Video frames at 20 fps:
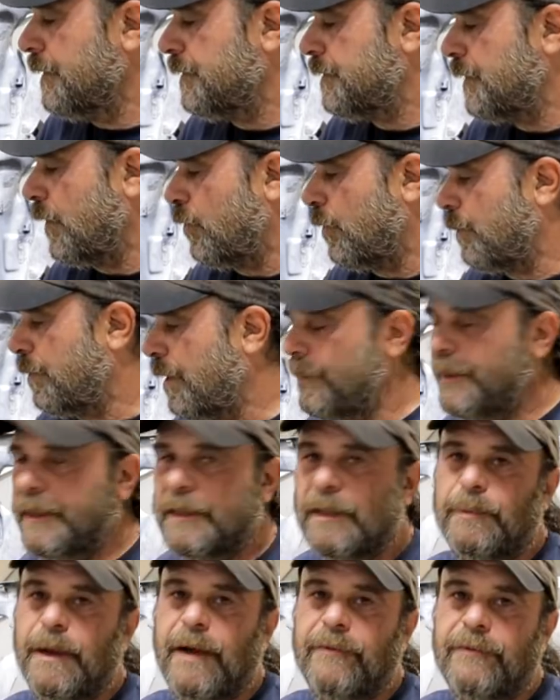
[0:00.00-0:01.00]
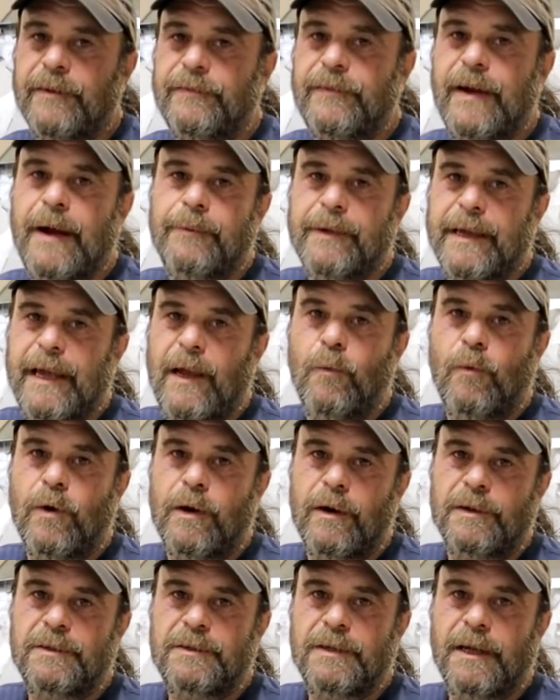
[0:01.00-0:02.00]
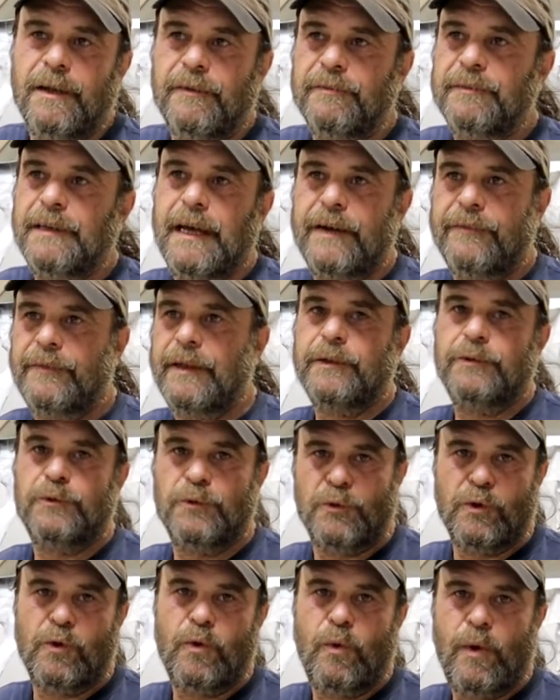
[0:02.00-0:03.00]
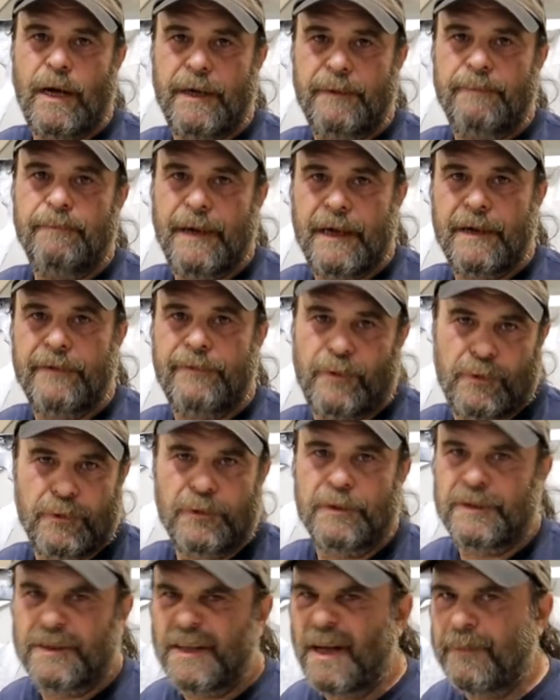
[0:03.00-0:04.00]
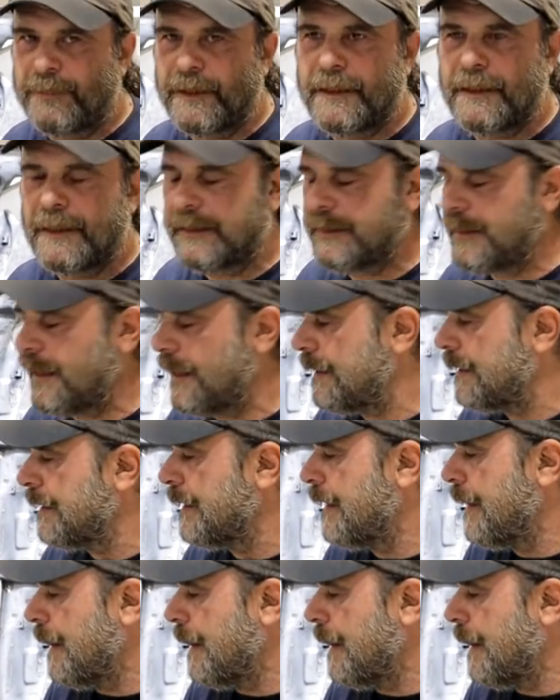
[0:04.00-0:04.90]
so we'll probably end up having to fabricate one ourselves out of like a dual quad manifold or something like that.